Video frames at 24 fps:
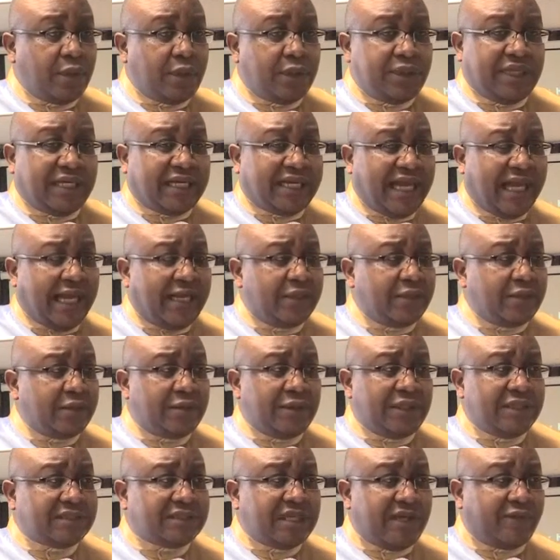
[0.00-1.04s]
The
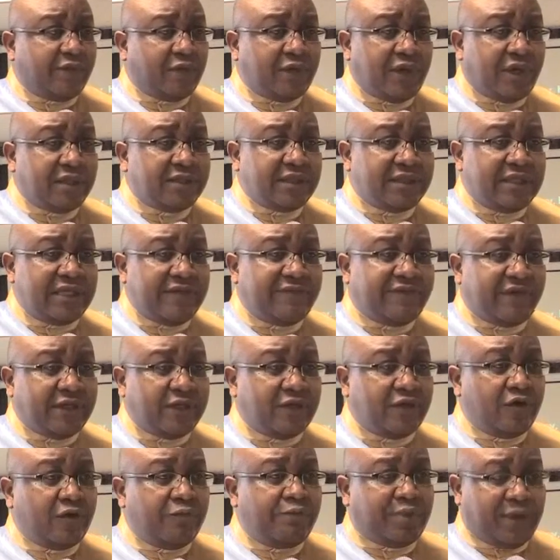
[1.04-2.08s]
candle that will not deliver
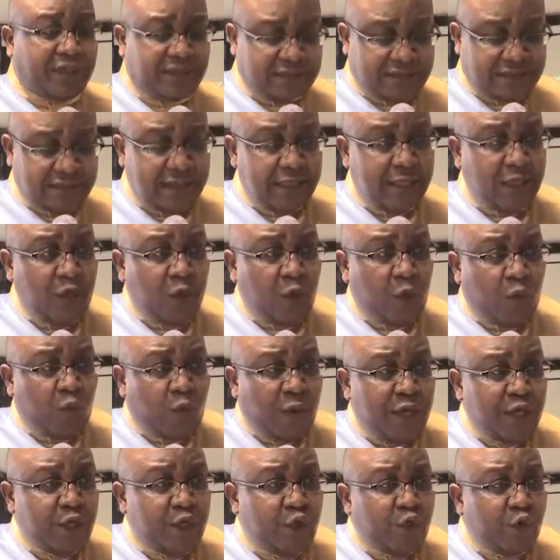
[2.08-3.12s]
you. But
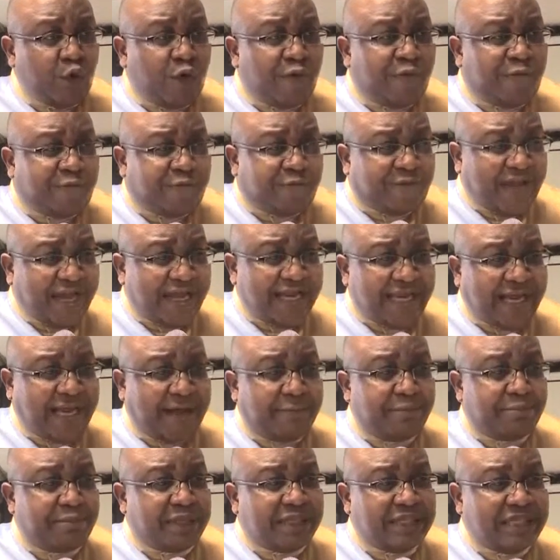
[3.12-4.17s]
when you faith
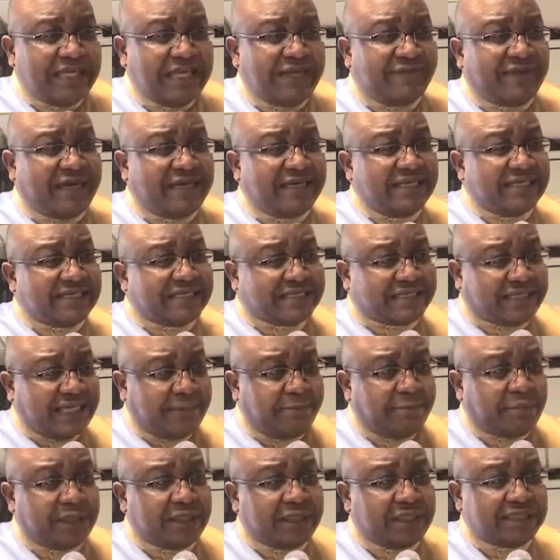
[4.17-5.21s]
and believe and the
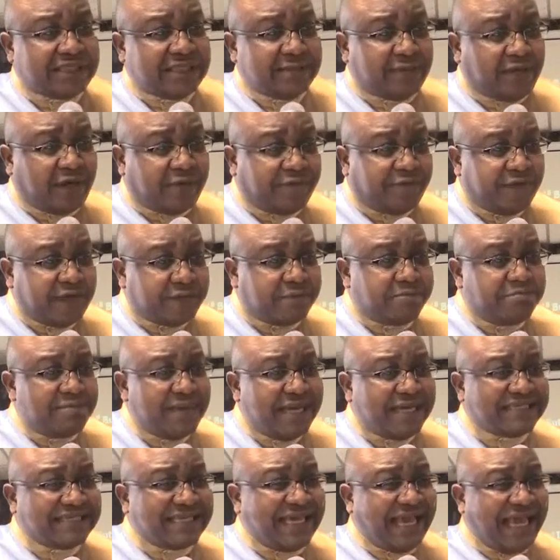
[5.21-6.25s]
symbolism of it
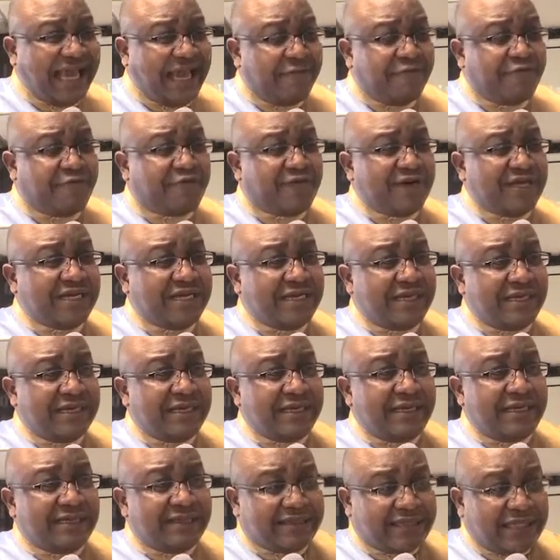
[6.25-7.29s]
makes
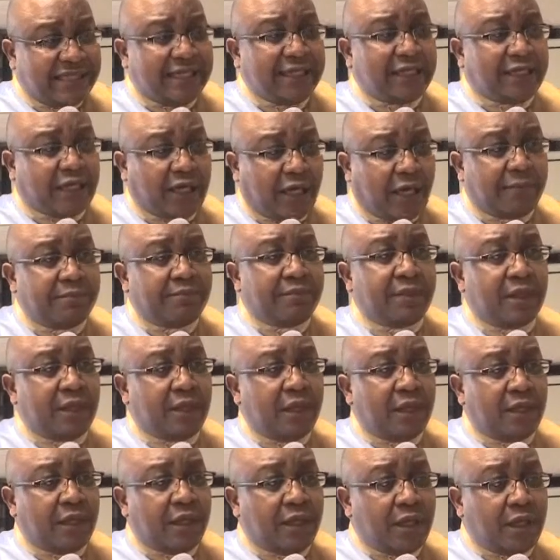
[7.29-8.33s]
everything come
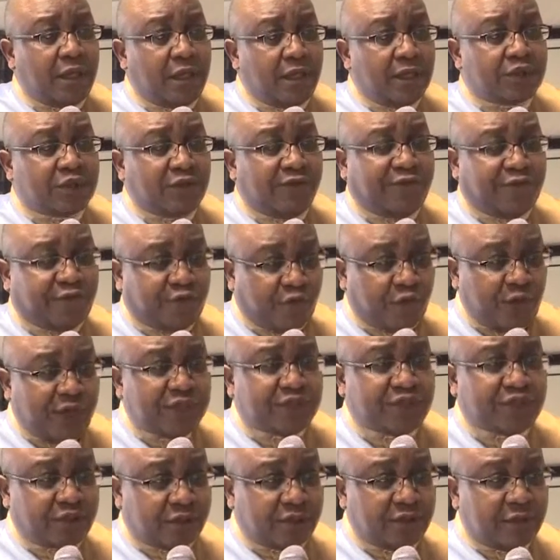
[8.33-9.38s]
to
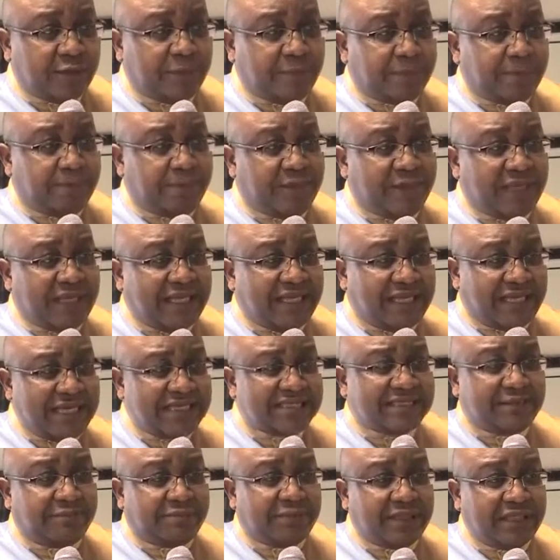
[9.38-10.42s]
fruition. It
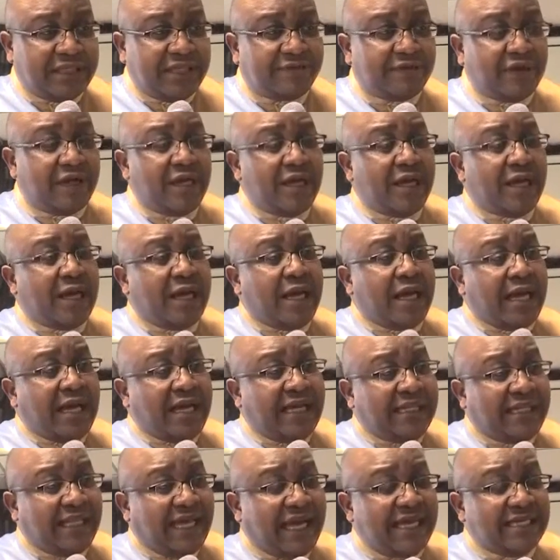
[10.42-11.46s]
is the belief.
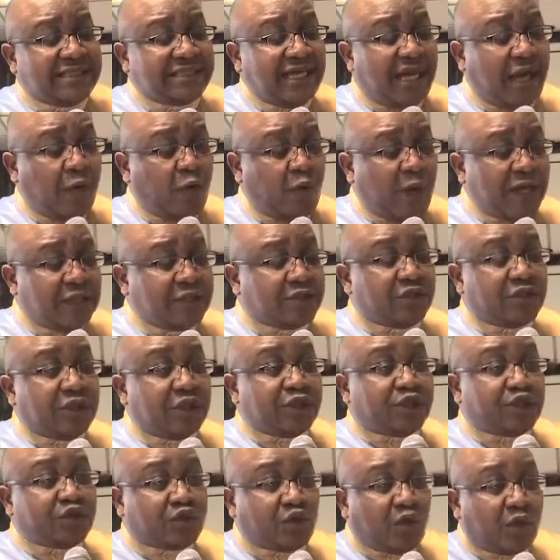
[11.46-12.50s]
Elisha went to
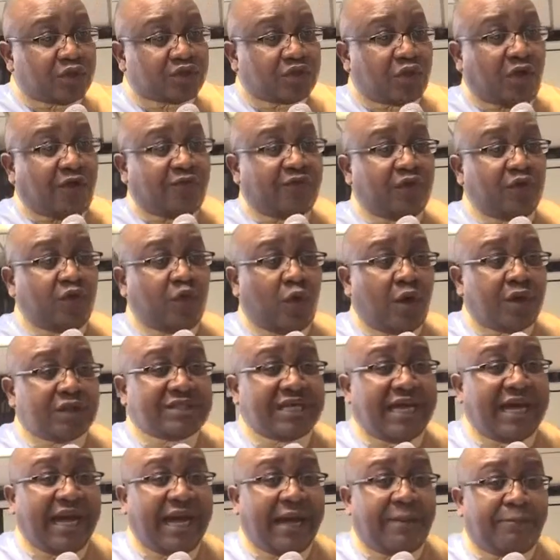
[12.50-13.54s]
the source of the
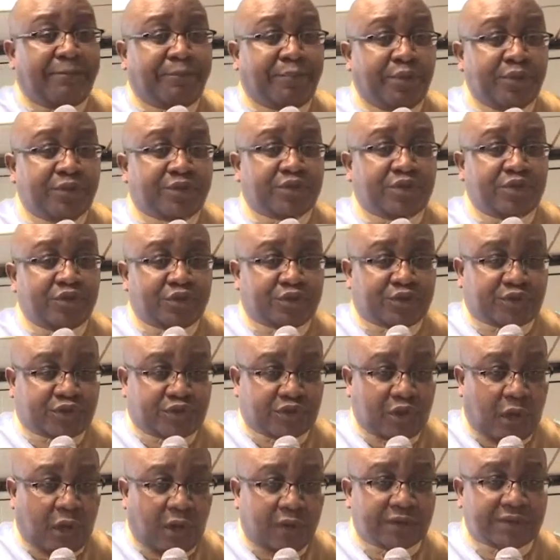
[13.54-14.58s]
water and put
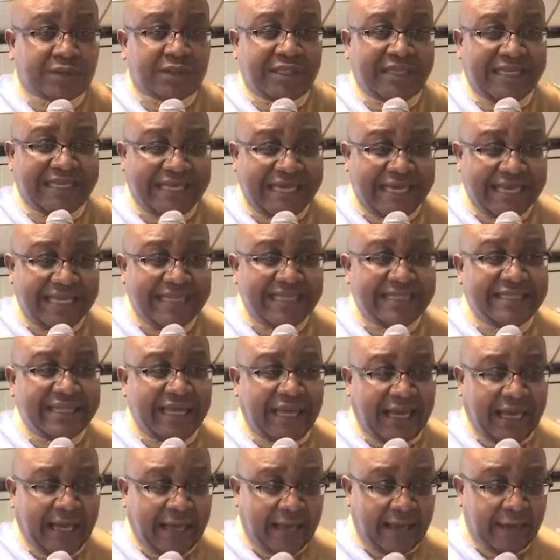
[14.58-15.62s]
salt in
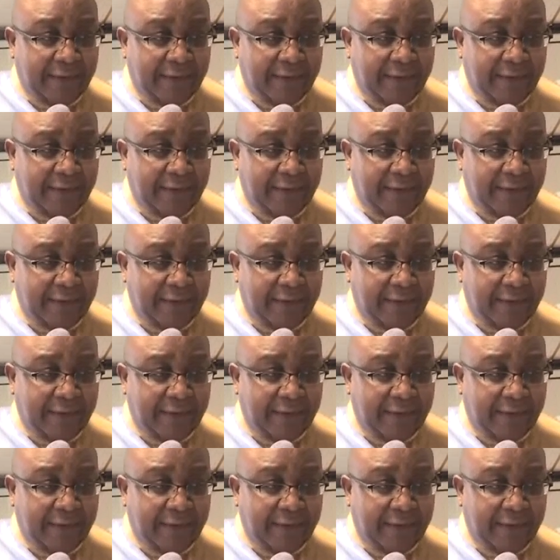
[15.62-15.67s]
there.